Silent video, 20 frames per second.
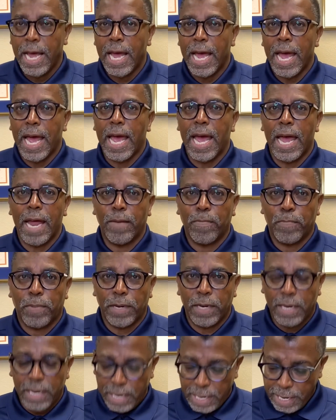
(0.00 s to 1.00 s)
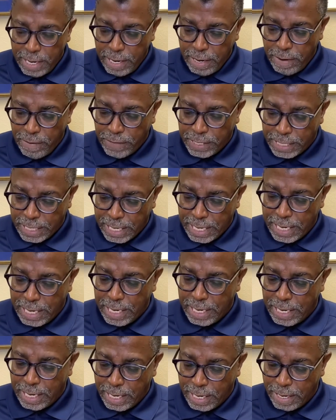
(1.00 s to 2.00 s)
and believes
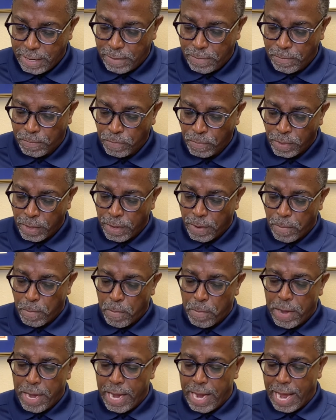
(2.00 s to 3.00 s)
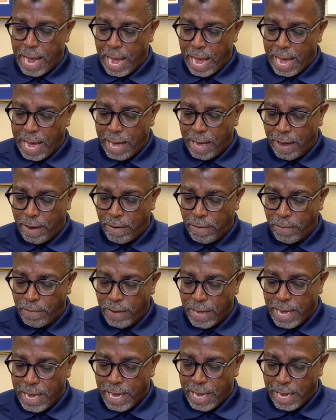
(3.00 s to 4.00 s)
in him may have
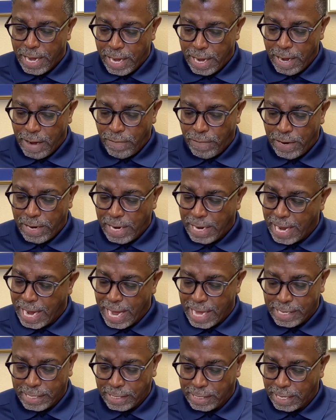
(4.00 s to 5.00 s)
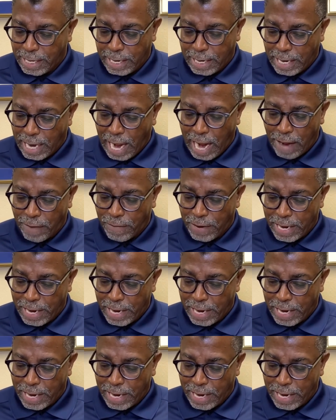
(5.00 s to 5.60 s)
everlasting life.